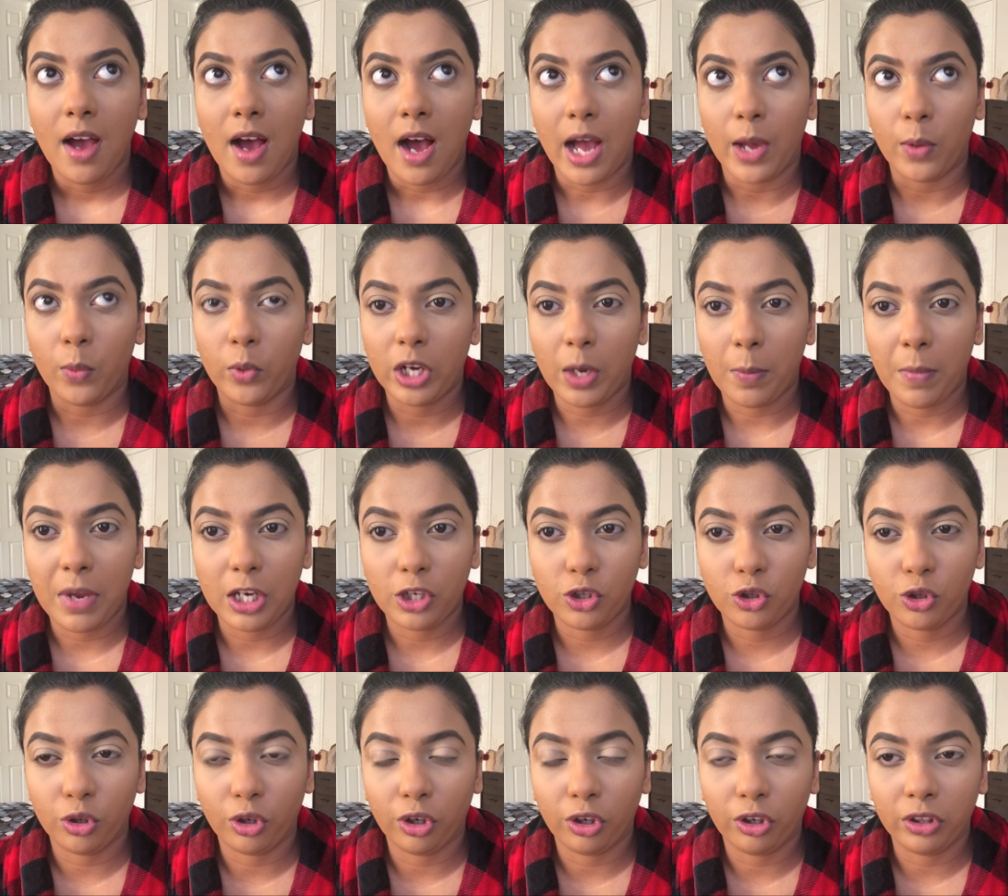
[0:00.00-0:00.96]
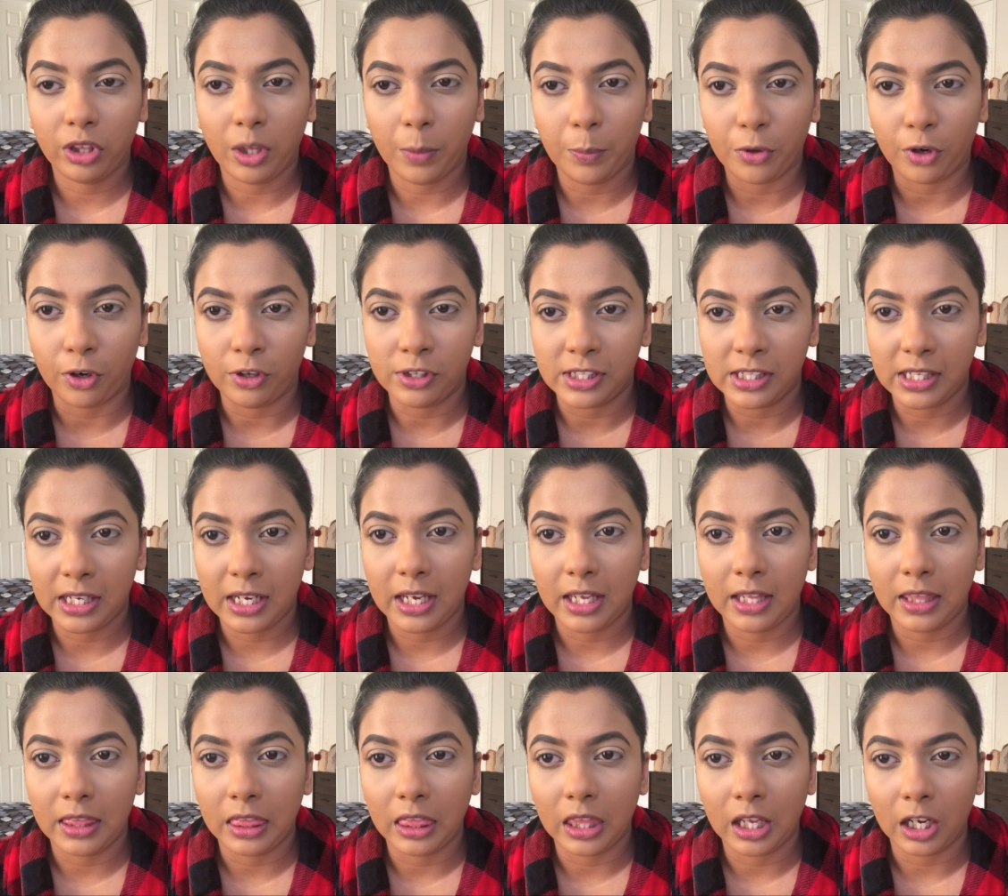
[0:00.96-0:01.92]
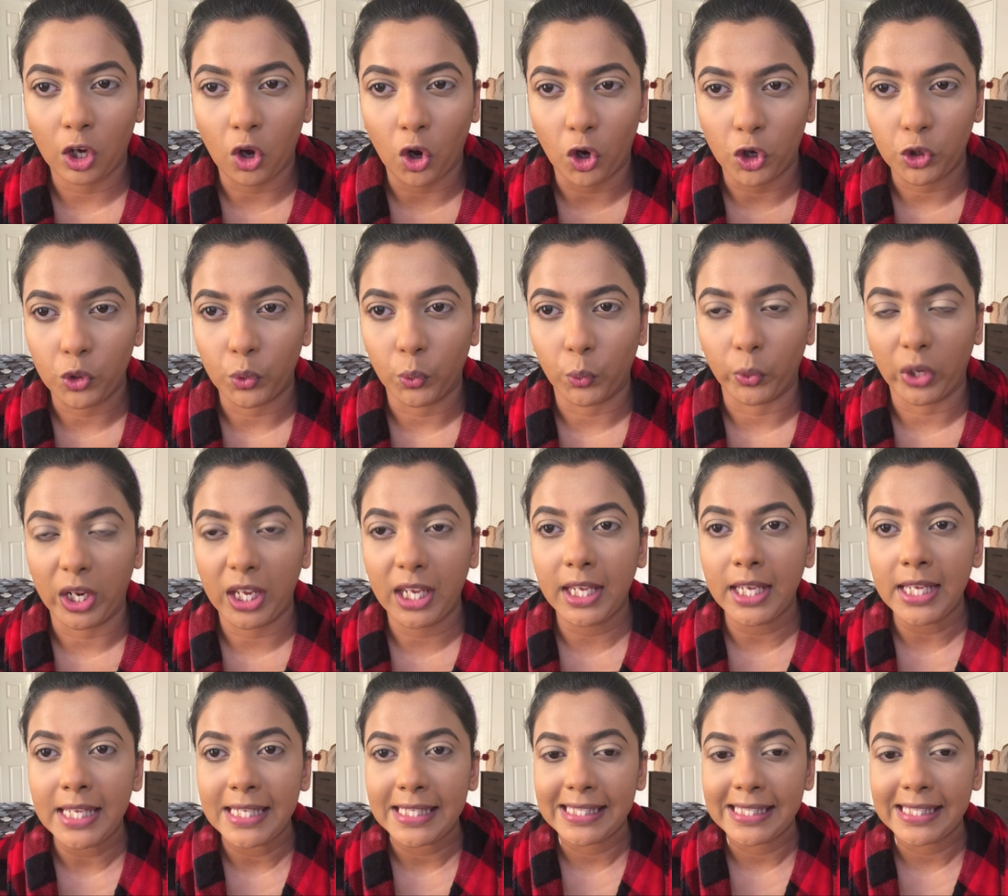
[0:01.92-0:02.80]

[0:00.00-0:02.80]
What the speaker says: I want to make sure the bronzing and the contouring